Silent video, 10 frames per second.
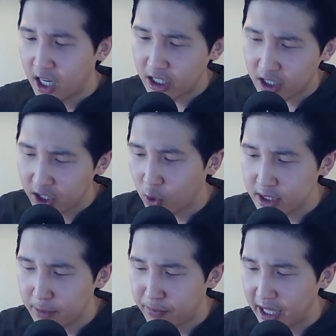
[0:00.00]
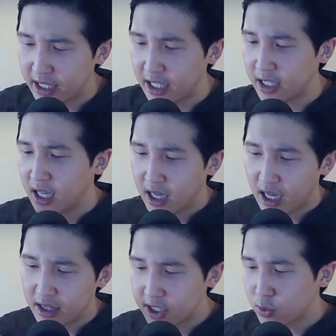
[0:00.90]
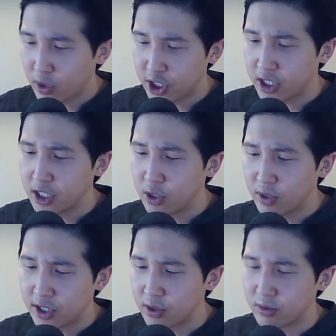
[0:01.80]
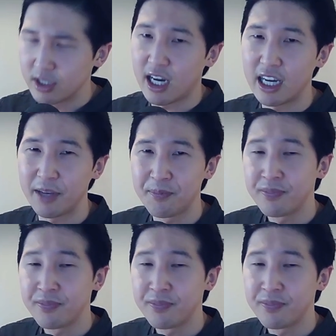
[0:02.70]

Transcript: You're going to go into banking, and this is what you're going to do in a suit and tie.